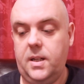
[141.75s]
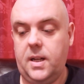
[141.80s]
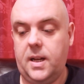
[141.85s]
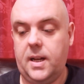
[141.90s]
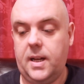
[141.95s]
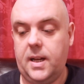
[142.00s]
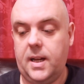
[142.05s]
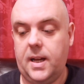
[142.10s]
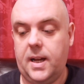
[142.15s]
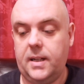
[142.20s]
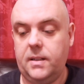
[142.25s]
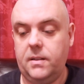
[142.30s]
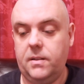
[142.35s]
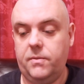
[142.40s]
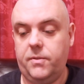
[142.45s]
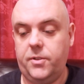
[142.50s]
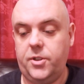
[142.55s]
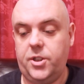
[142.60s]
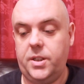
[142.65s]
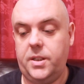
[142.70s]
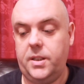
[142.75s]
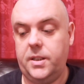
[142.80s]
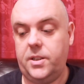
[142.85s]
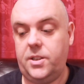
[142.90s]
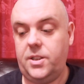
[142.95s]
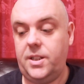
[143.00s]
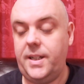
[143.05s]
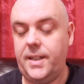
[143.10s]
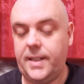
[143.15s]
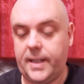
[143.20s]
and Virginia
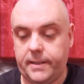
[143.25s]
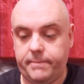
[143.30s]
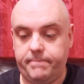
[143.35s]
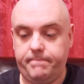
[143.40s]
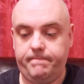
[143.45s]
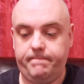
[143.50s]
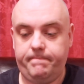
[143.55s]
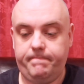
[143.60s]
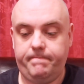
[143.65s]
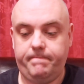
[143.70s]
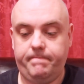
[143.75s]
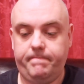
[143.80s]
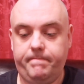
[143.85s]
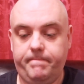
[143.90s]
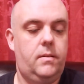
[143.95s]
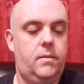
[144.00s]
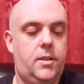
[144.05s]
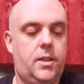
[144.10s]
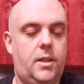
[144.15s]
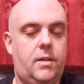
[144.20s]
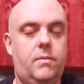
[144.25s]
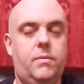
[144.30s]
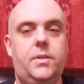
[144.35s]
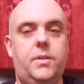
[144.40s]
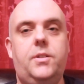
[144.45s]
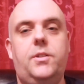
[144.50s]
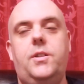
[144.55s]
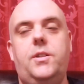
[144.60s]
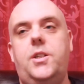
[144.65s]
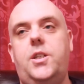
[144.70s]
cedar. So what
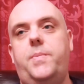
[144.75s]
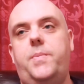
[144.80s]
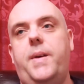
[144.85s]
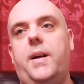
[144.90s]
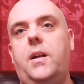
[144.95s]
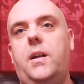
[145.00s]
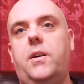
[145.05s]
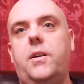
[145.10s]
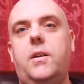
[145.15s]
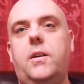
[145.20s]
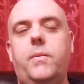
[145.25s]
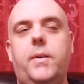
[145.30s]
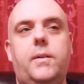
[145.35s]
does this smell like?